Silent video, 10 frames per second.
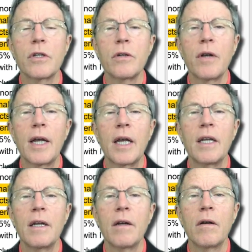who
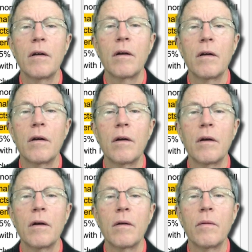had
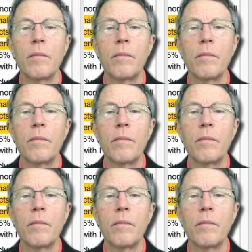um,